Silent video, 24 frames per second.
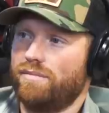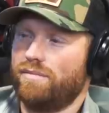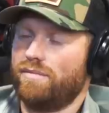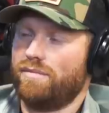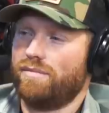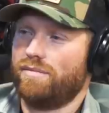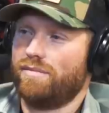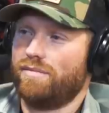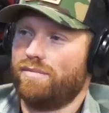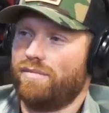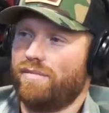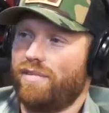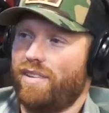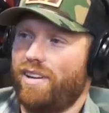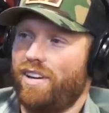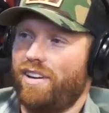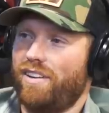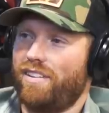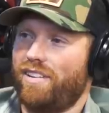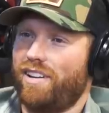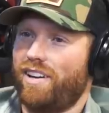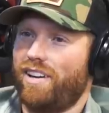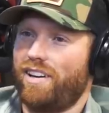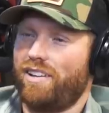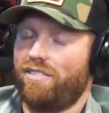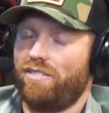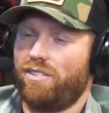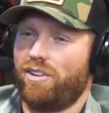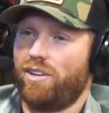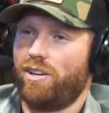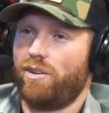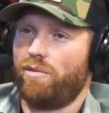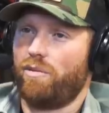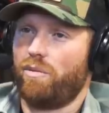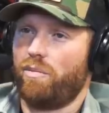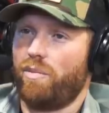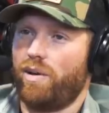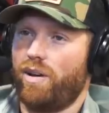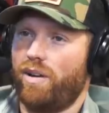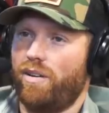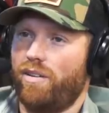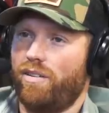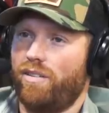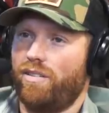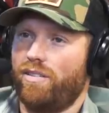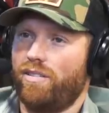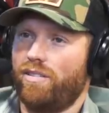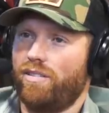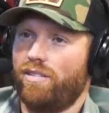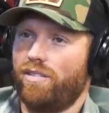Hmm. How did that even come about?